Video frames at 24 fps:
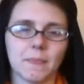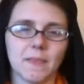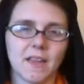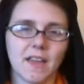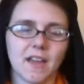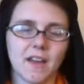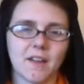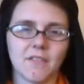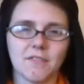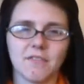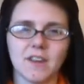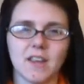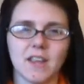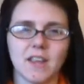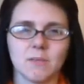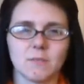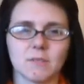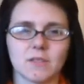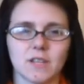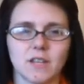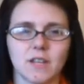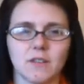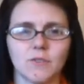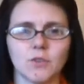have
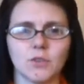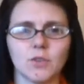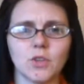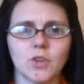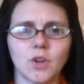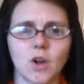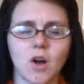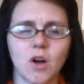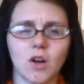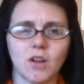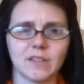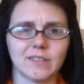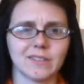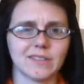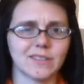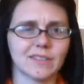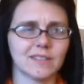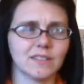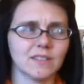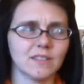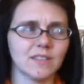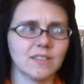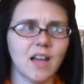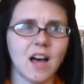names, like if you look
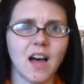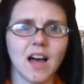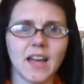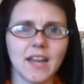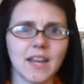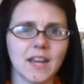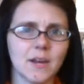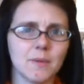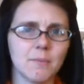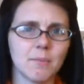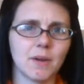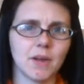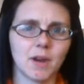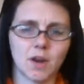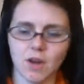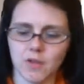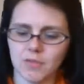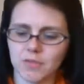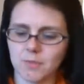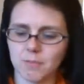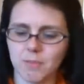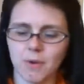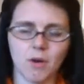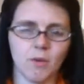online, but
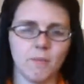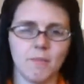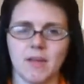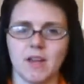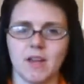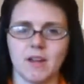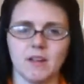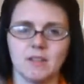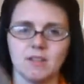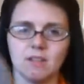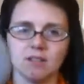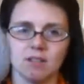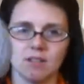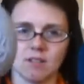on the ball band it